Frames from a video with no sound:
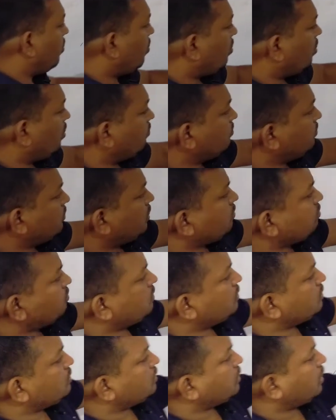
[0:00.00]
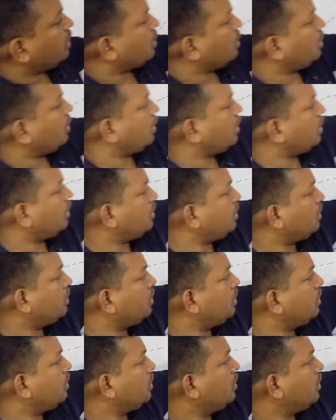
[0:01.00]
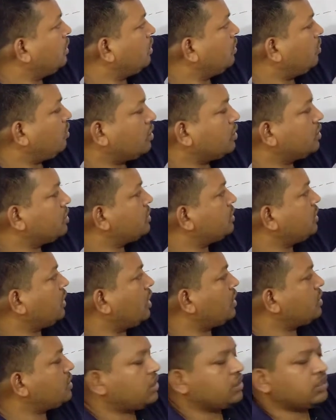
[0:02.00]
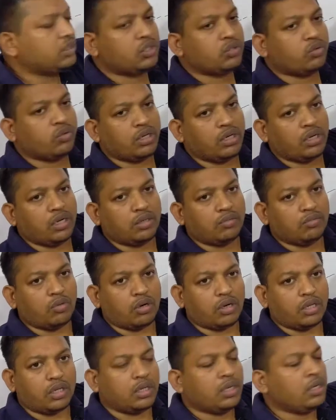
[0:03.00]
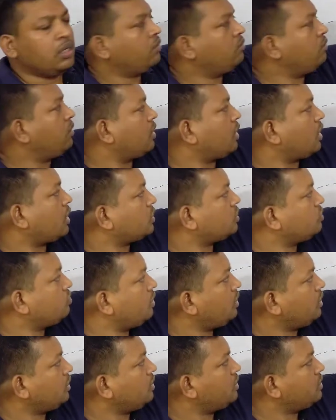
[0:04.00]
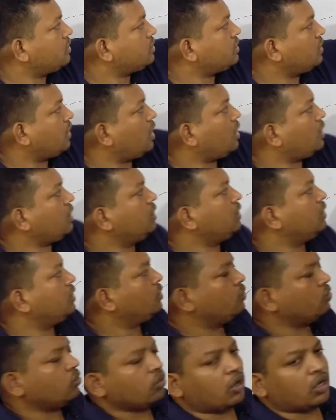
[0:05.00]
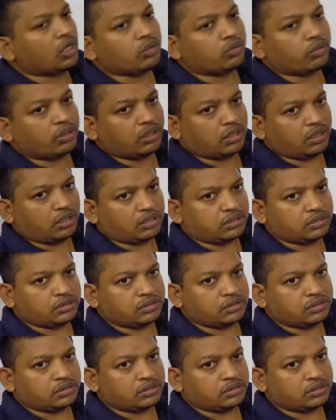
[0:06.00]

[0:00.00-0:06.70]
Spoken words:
observe the starlight or the stars as a twinkling body, but actually the stars do not twinkle.